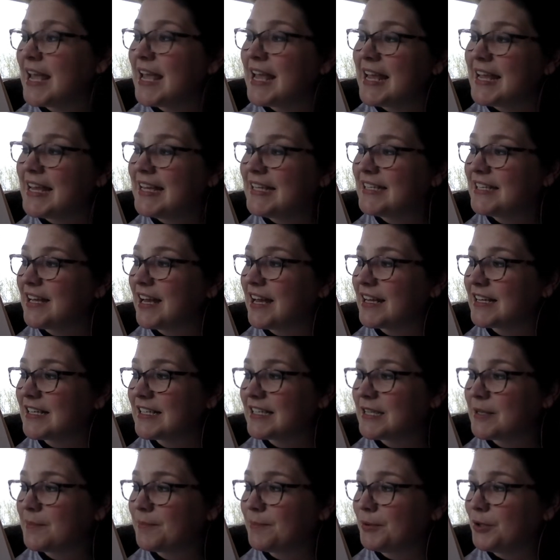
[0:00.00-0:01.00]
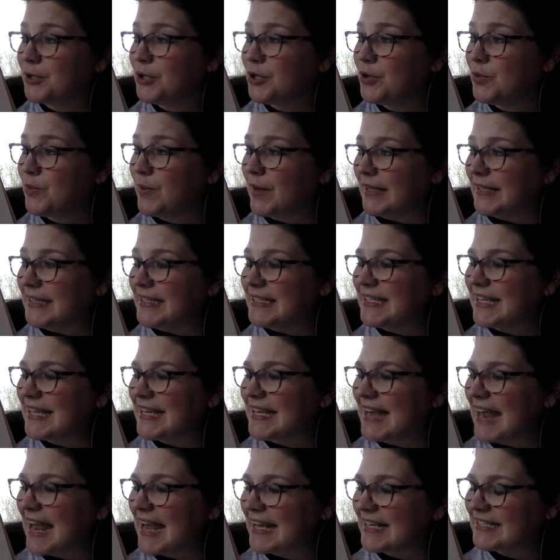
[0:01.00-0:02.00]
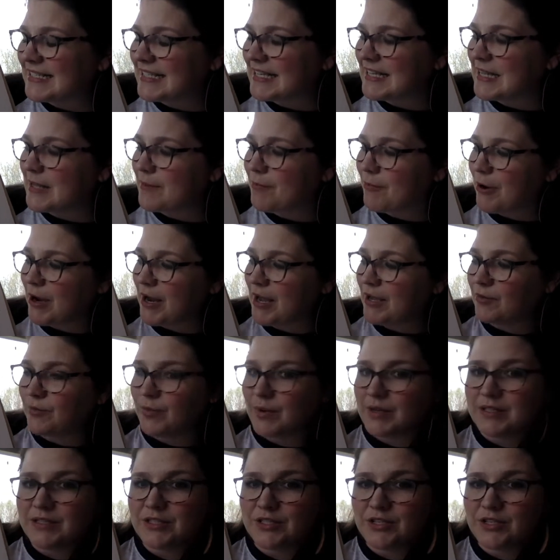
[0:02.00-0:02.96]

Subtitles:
He tucked the blue ones next to the brown ones.